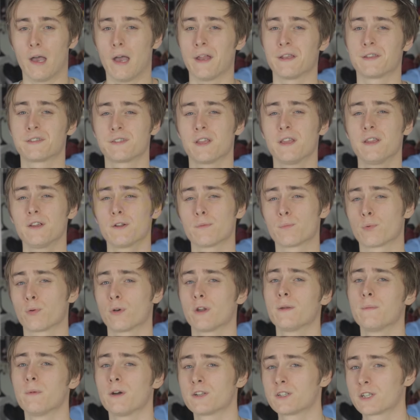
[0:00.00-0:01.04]
I'd say you're
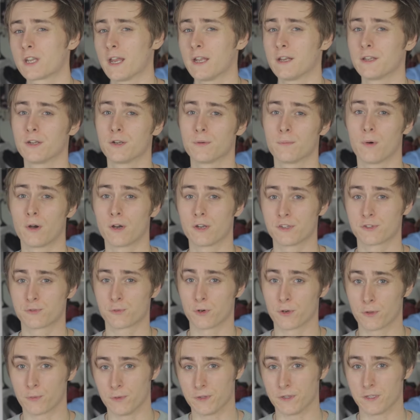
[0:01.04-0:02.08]
pretty much getting your money's
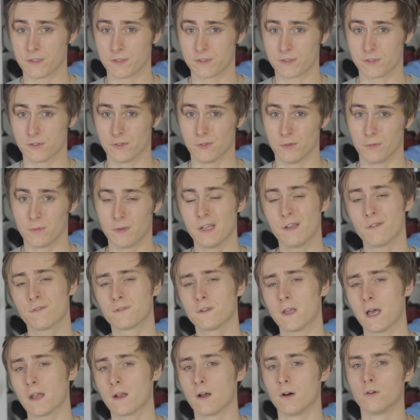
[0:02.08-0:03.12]
worth with this suit, if
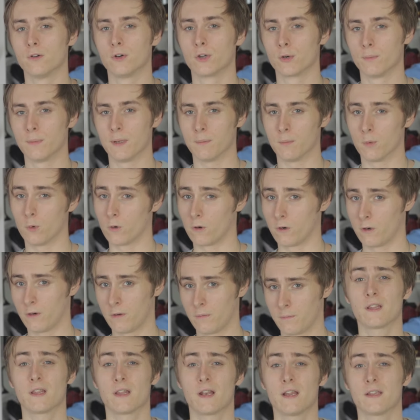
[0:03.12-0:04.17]
not a little bit more.
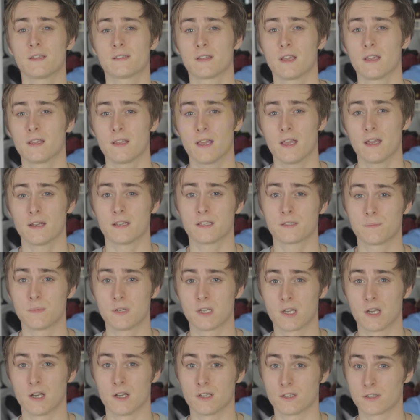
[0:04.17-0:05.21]
The reason that I say that is
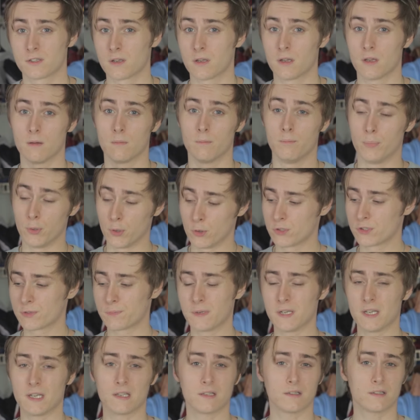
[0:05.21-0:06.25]
because boots
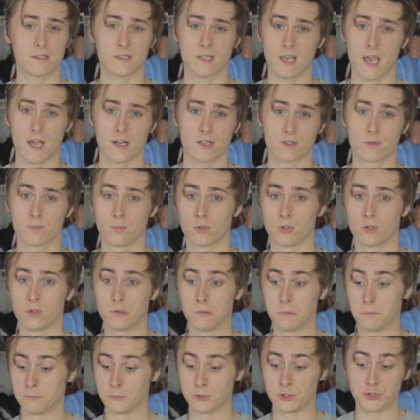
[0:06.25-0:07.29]
being
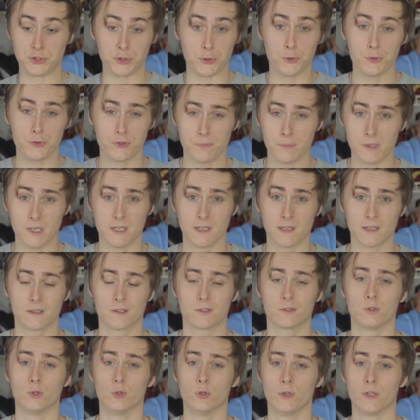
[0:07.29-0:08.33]
detachable, shoes being
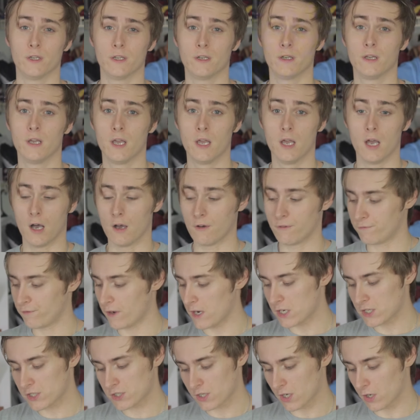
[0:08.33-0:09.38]
included, a
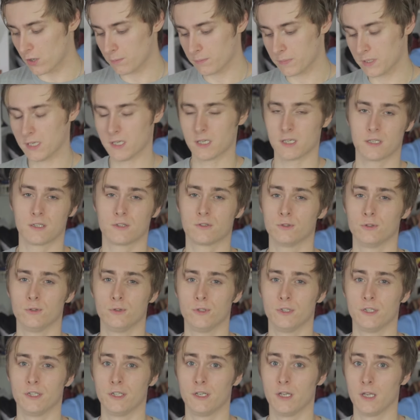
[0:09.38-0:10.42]
face shell being
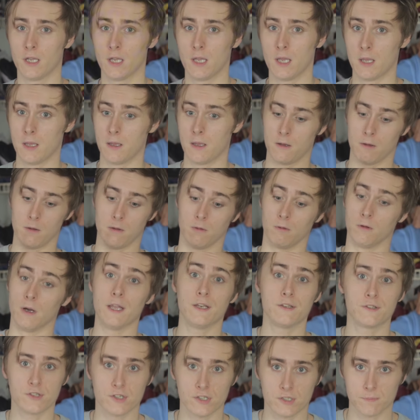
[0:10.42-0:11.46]
included,
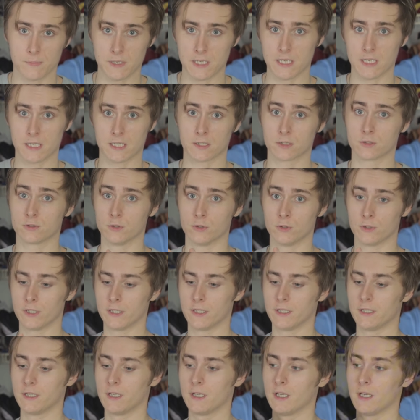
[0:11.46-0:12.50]
lenses being
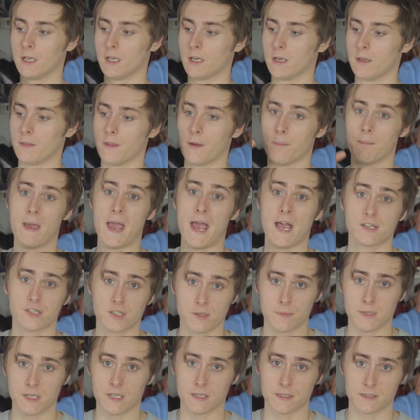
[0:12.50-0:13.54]
included, the
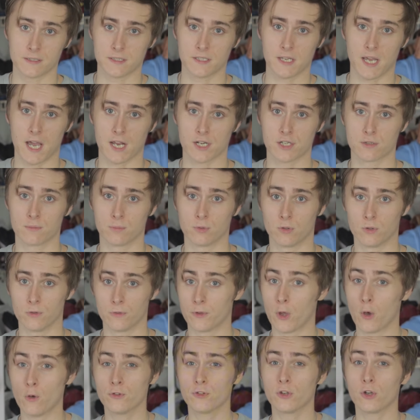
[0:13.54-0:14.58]
mask being detachable,
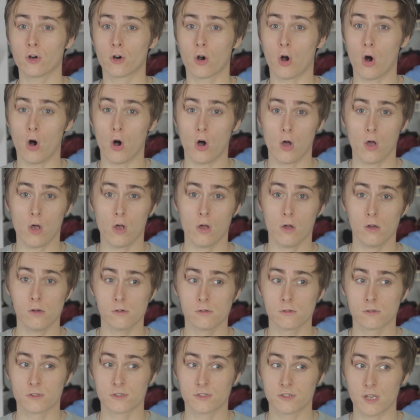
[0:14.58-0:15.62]
those are
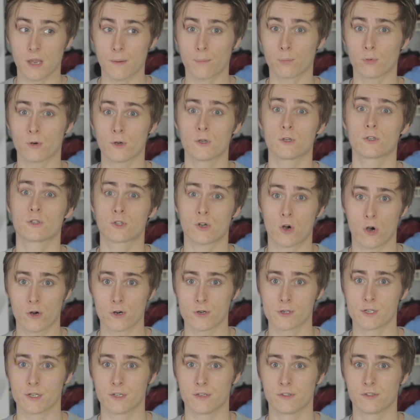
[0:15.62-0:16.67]
all separate
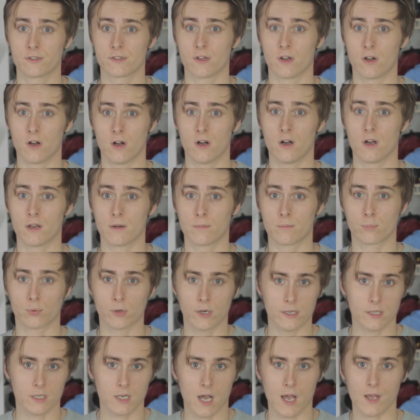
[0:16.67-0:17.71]
charges on
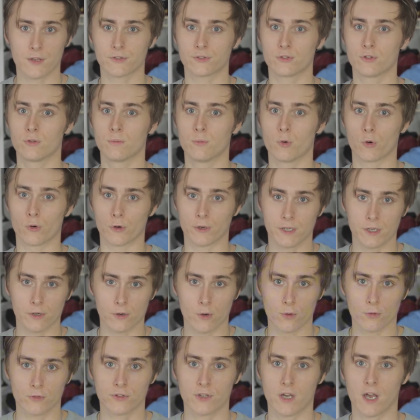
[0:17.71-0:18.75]
print costume or
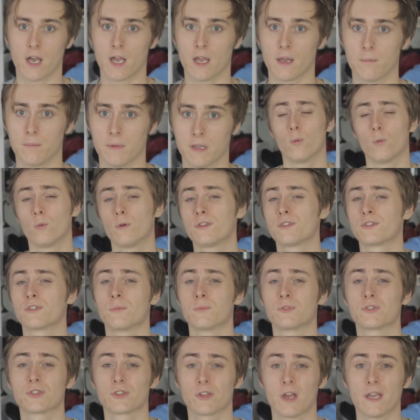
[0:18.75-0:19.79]
Heroes Time. With
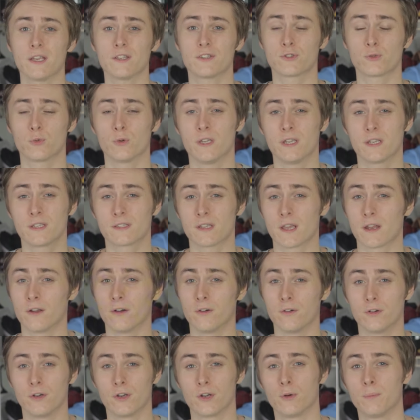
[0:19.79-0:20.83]
some slight tweaks and a
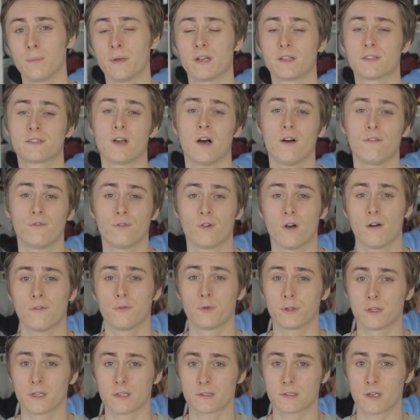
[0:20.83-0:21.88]
little bit of tough love
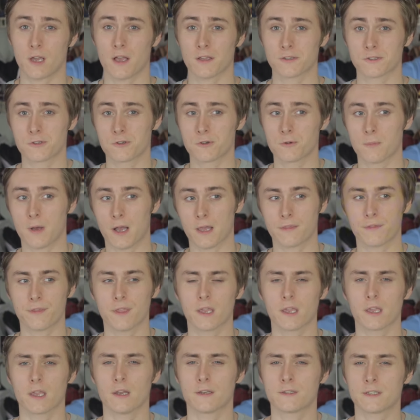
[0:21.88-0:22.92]
with this costume, I
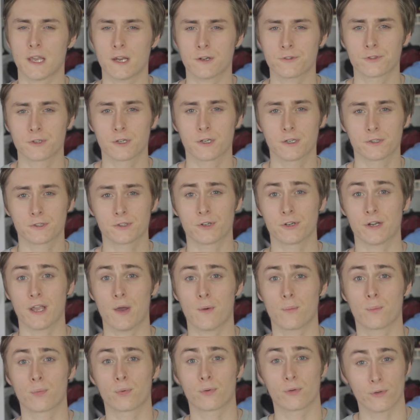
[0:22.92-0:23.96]
think it's actually gonna turn
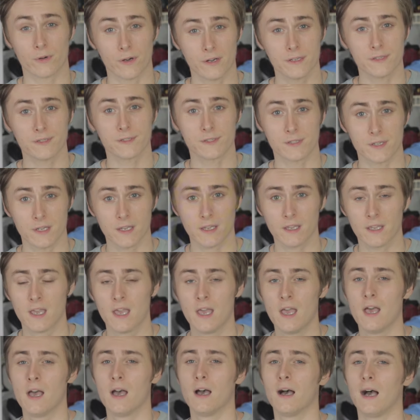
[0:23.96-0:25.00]
out pretty sick.
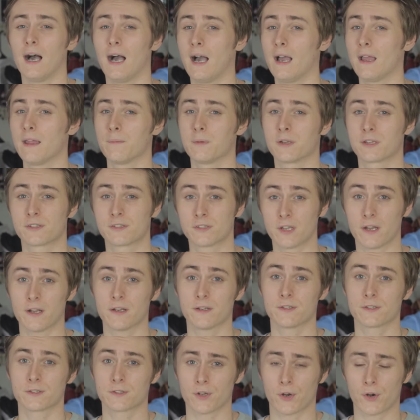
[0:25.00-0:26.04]
I am excited
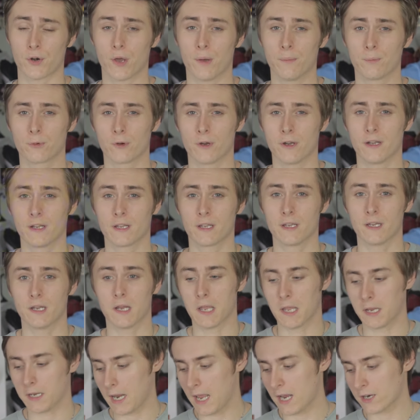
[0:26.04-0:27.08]
to start upgrading it
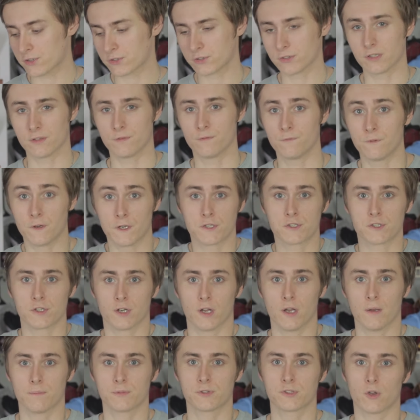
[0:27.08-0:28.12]
and actually finish it
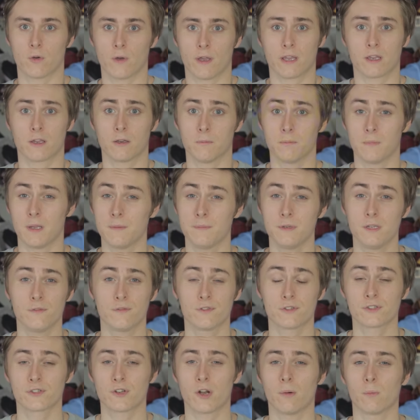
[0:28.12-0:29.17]
up so I can maybe
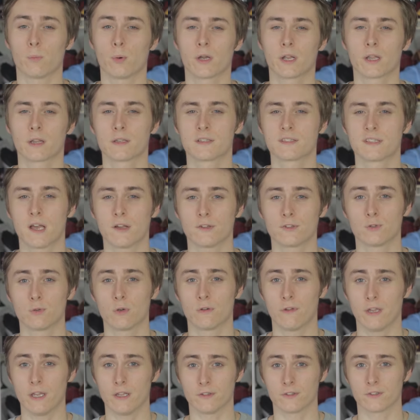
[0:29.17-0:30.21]
even start bringing this out to
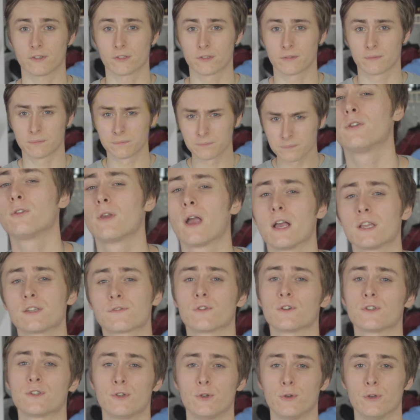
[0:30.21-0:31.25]
events. Thank you guys
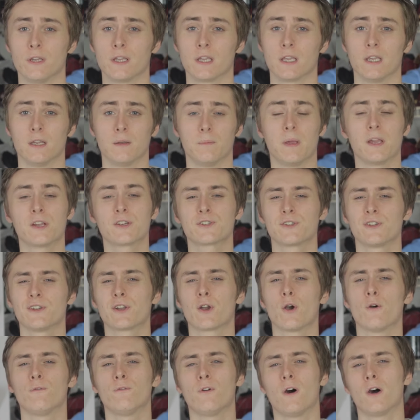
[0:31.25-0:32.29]
for tuning in. Make sure you
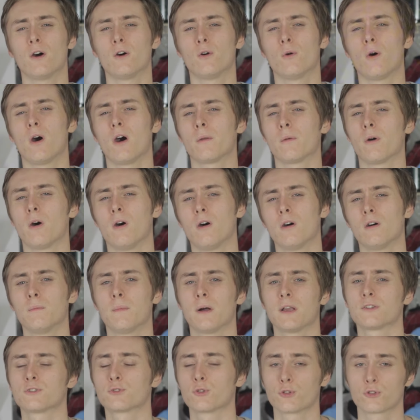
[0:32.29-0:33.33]
go follow on all of
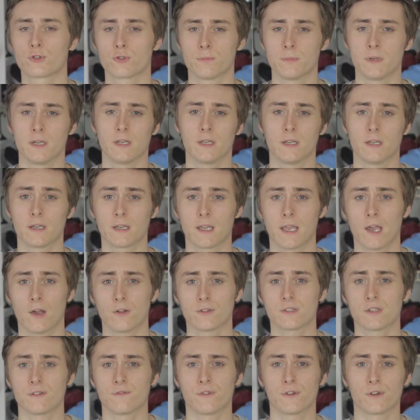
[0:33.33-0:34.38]
my social media
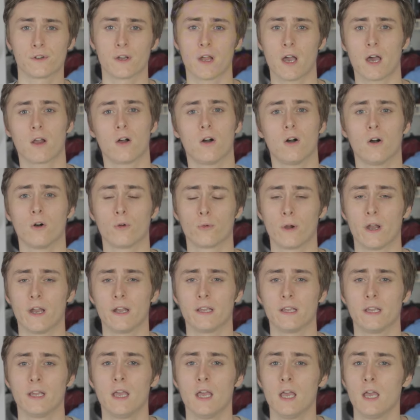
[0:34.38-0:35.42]
accounts if you're not
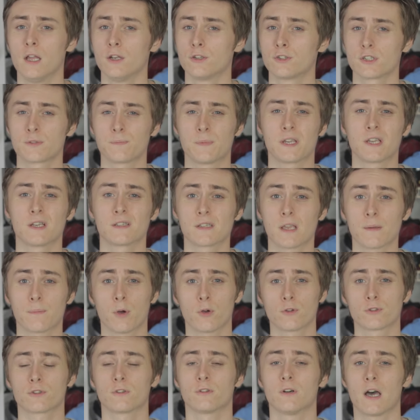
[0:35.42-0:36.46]
already, just because I
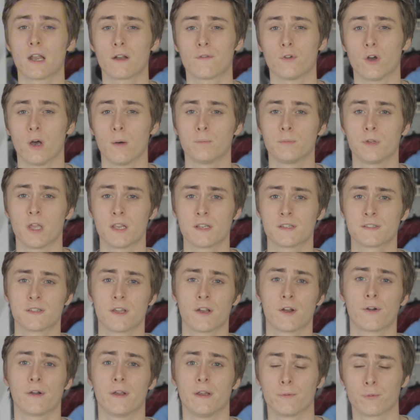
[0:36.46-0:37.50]
post a lot of updates
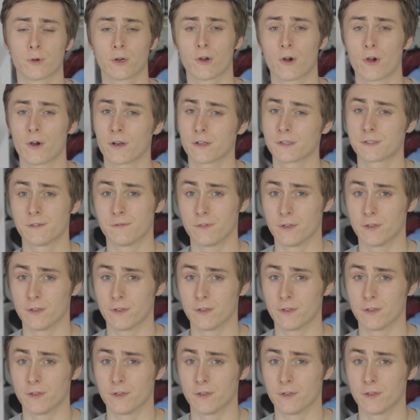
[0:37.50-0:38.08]
there in regarding to